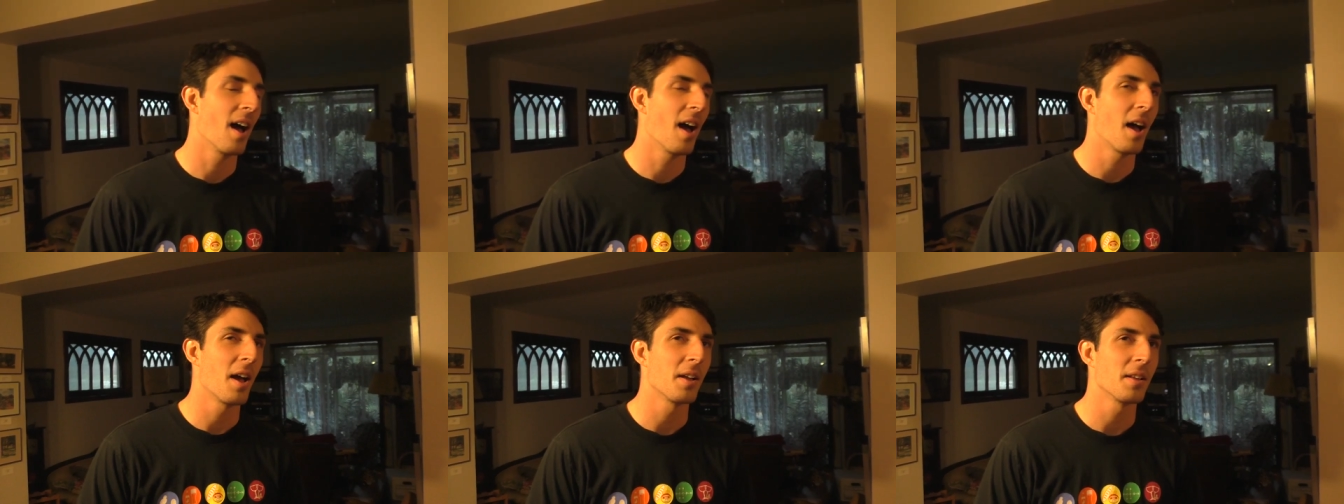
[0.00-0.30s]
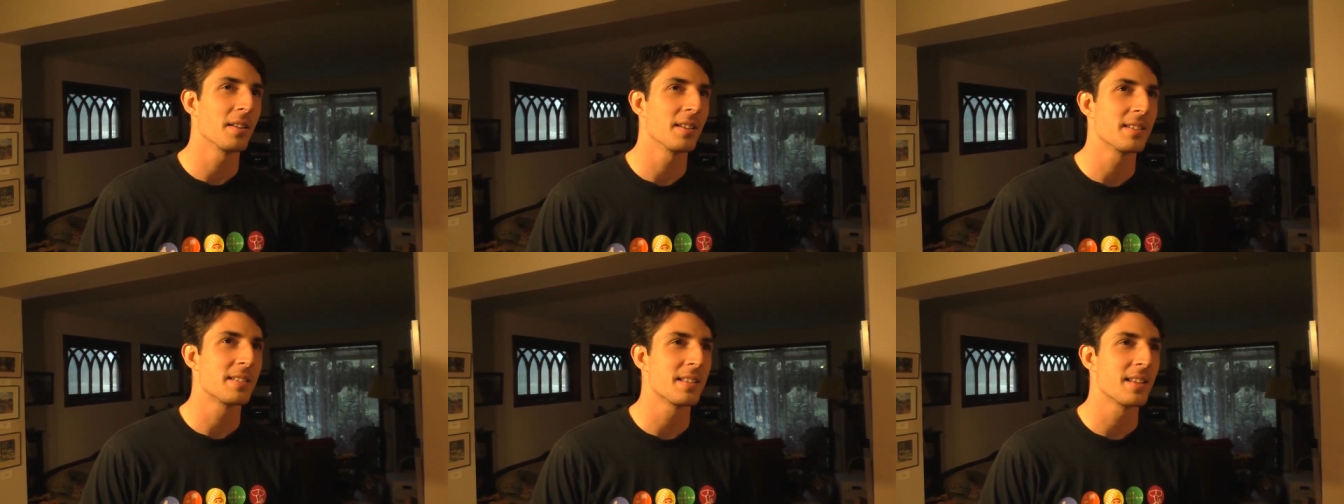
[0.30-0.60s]
Uh,
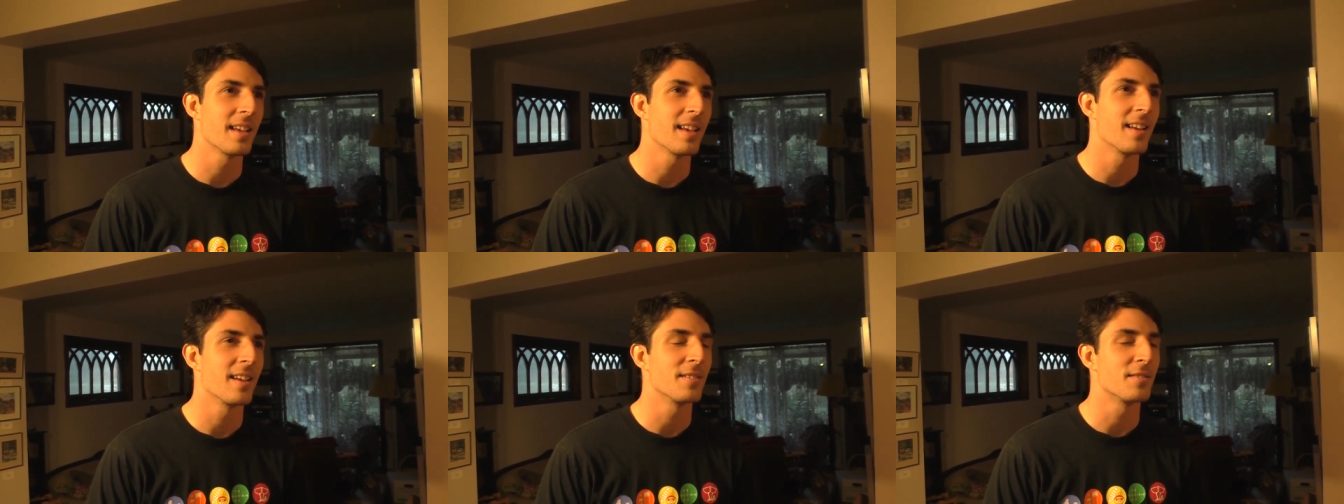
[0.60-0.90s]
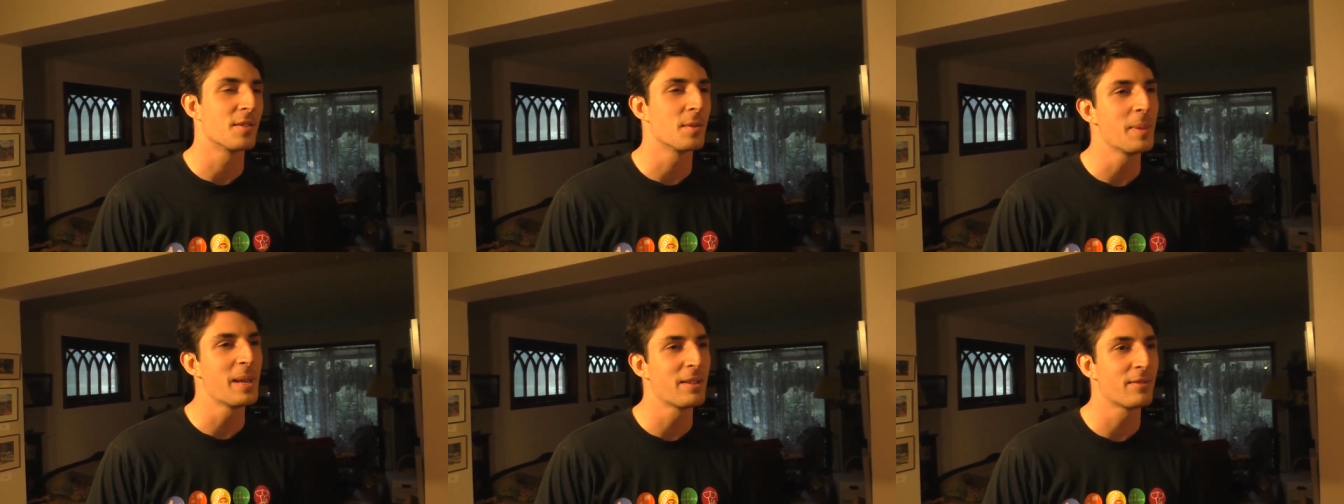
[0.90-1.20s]
eh,
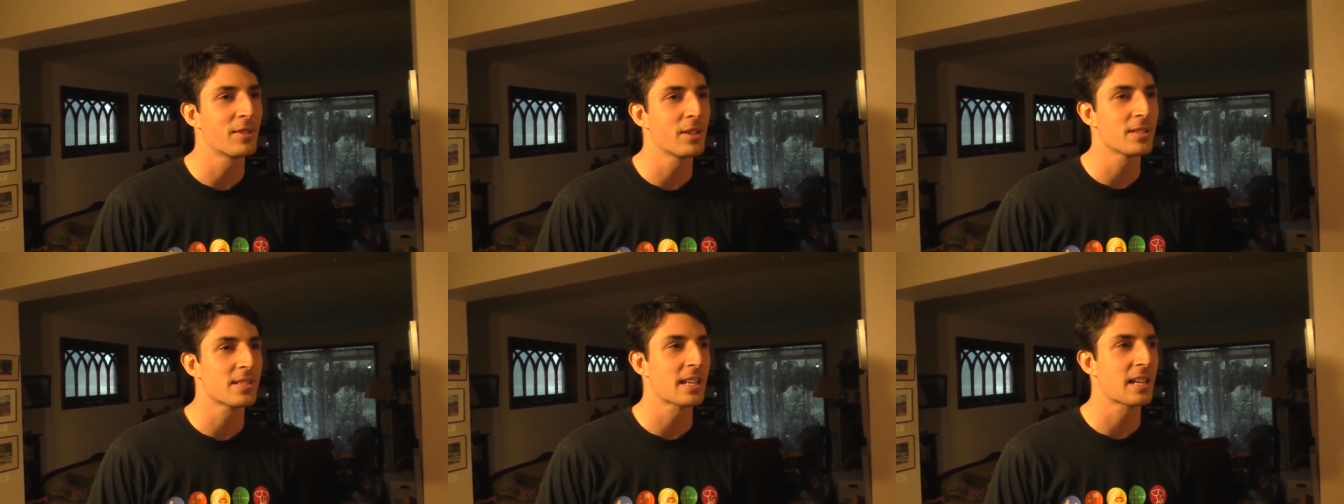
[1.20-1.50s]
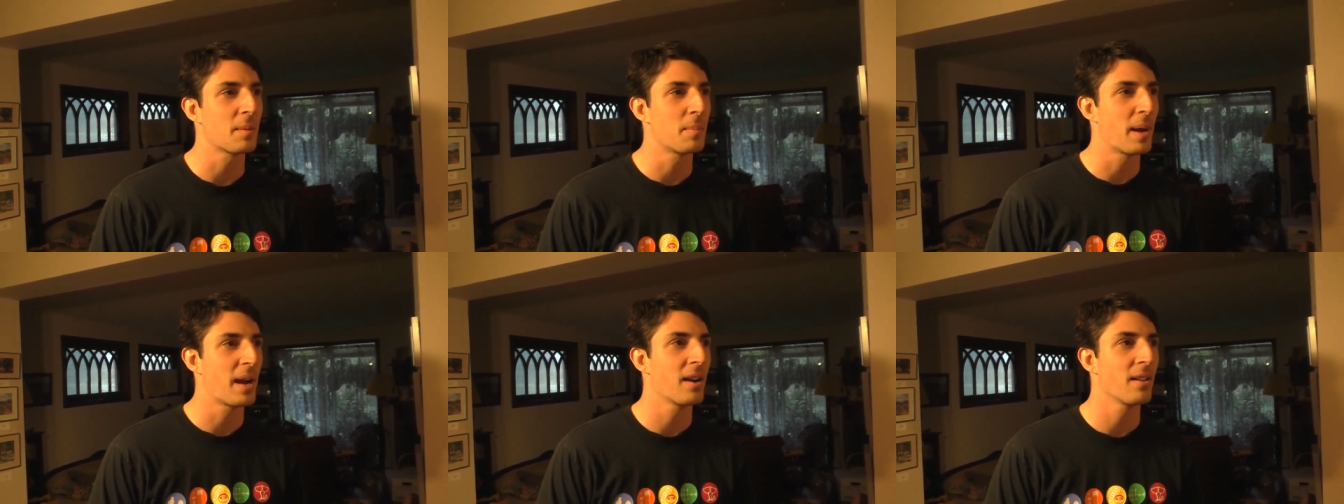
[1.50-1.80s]
to me, it feels like
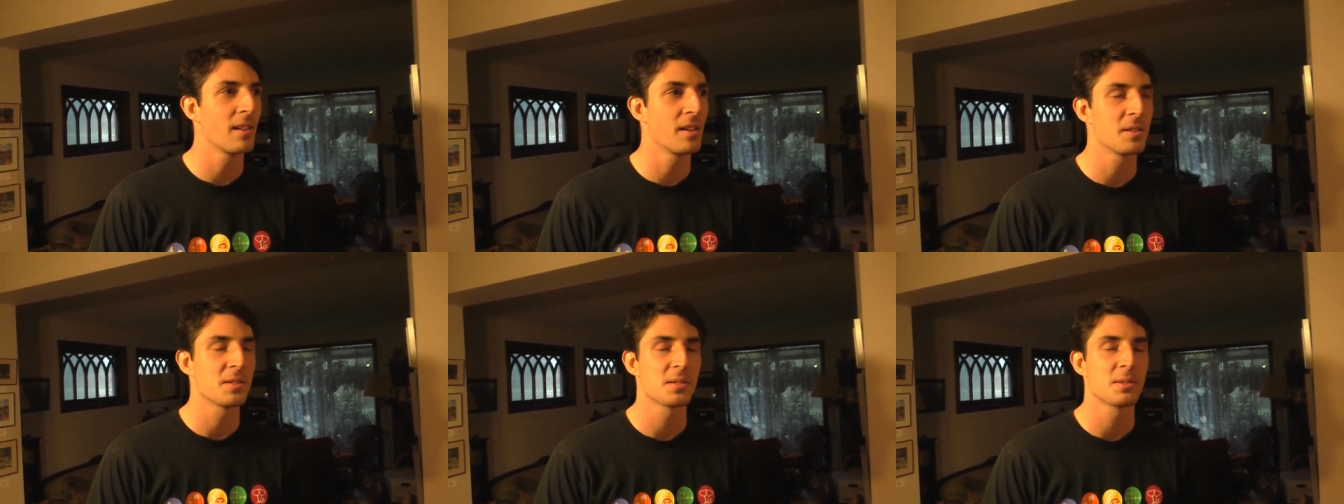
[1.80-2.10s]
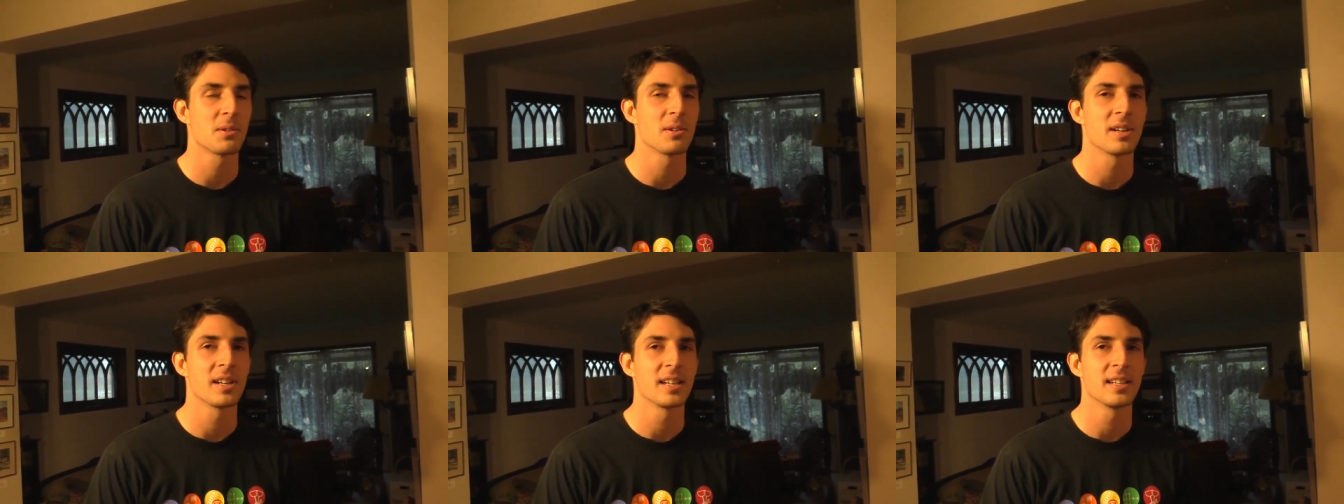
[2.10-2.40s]
a parallel
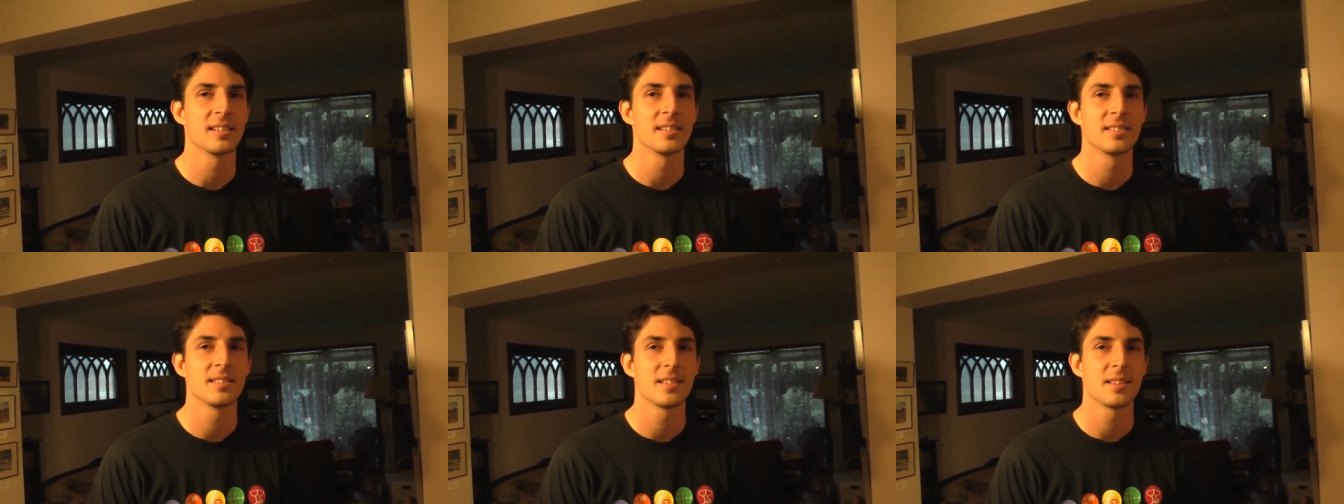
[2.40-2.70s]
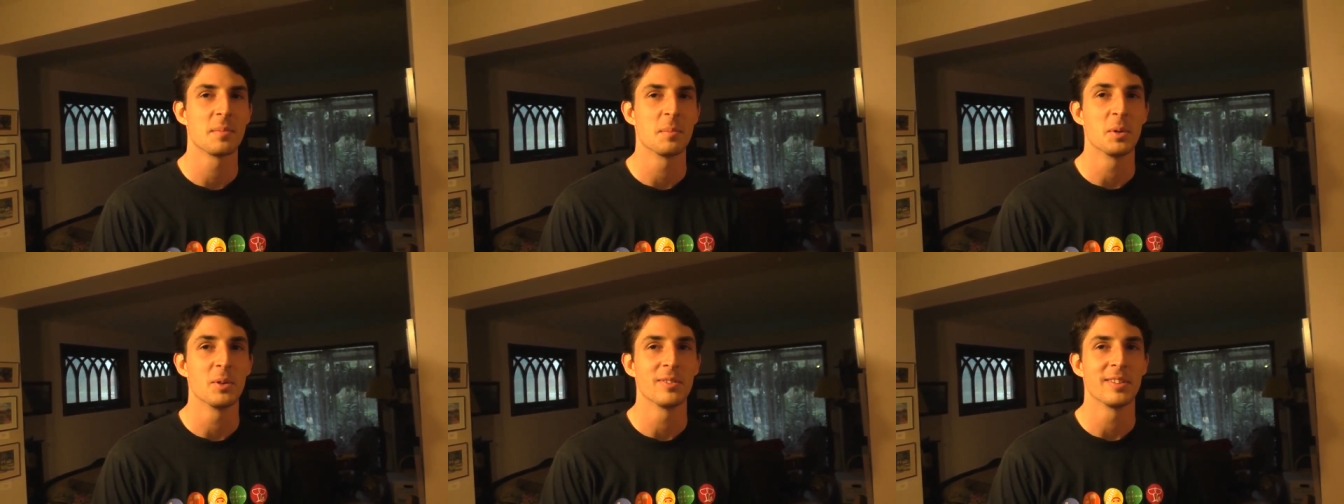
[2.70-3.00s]
story to
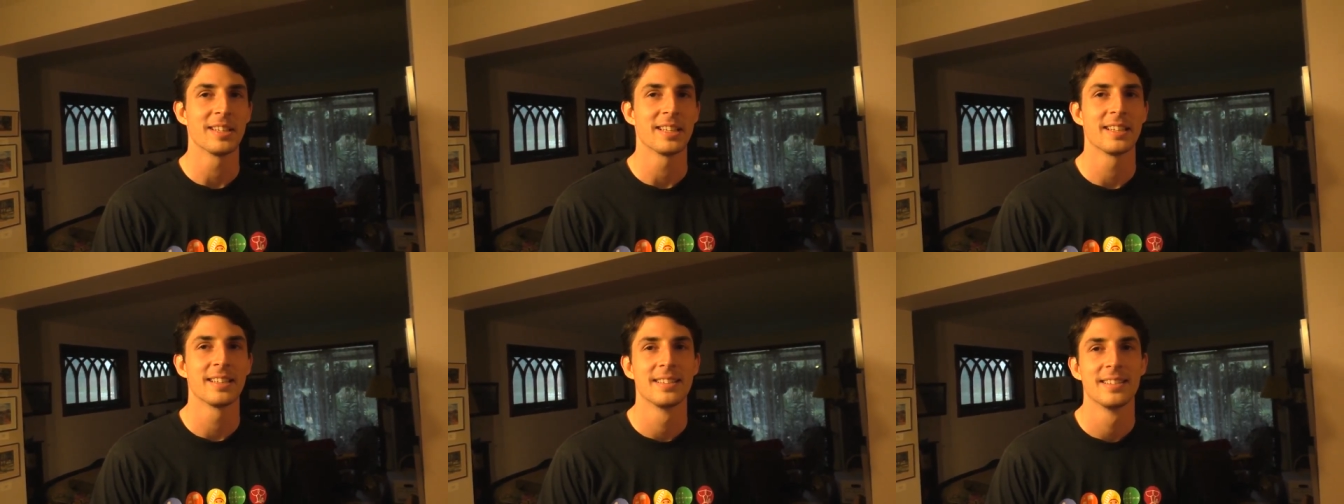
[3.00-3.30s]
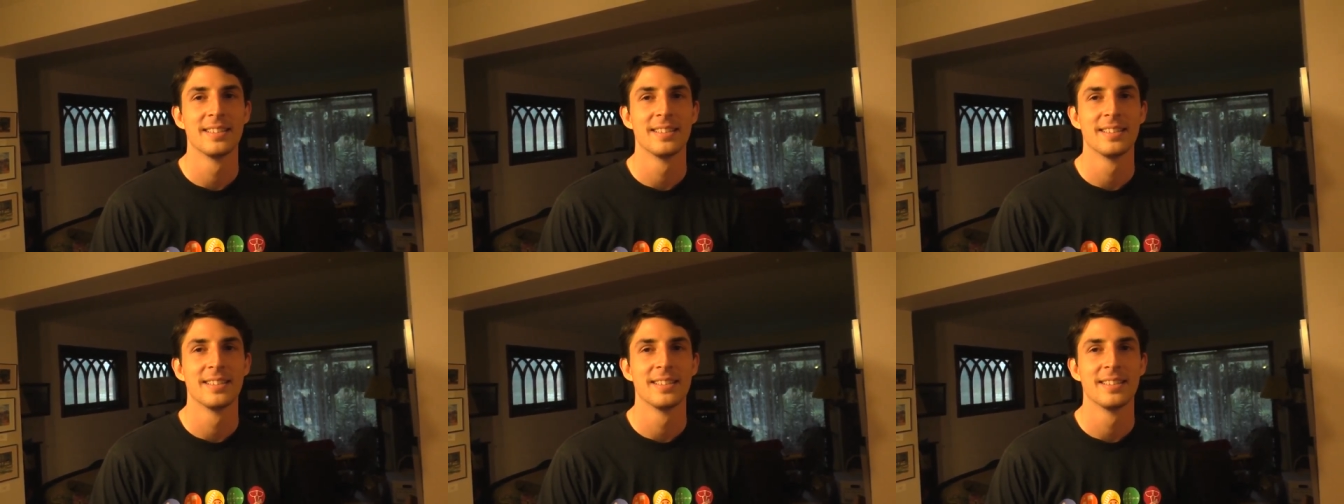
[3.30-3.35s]
the movie